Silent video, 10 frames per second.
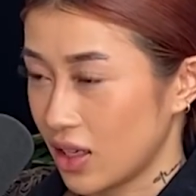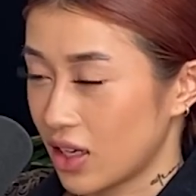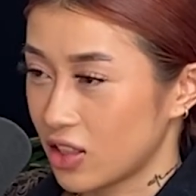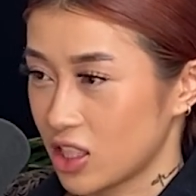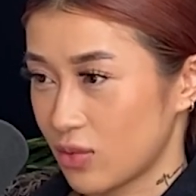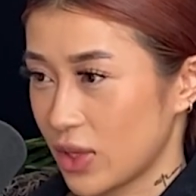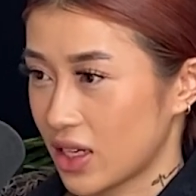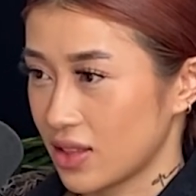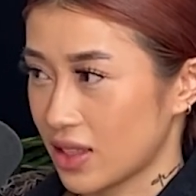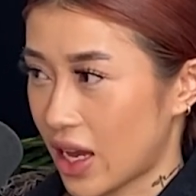just
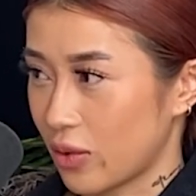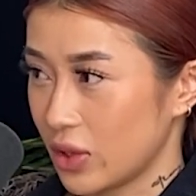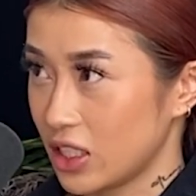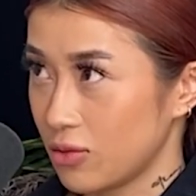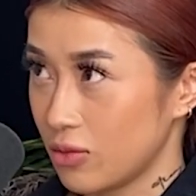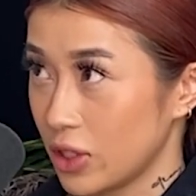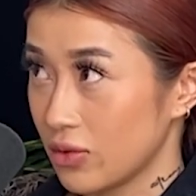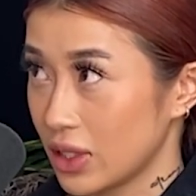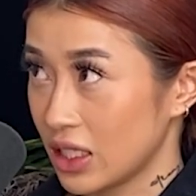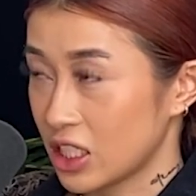because, like, we
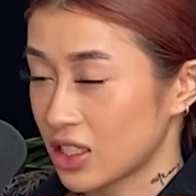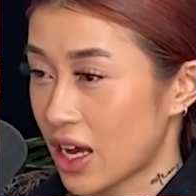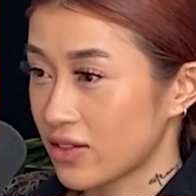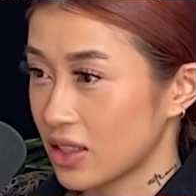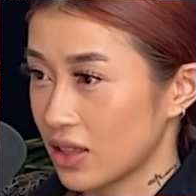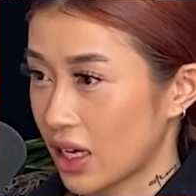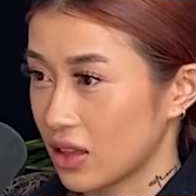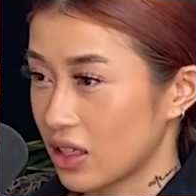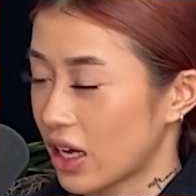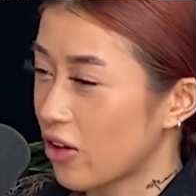really just have to, like,
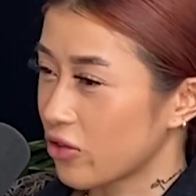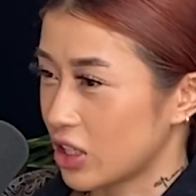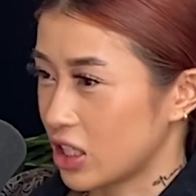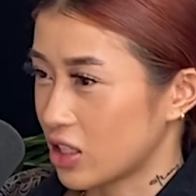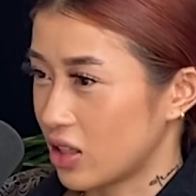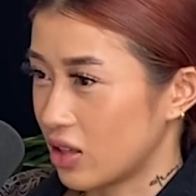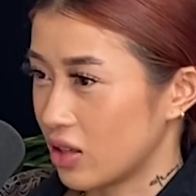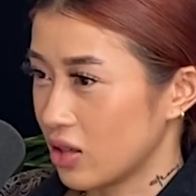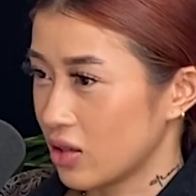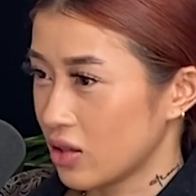look out for each other.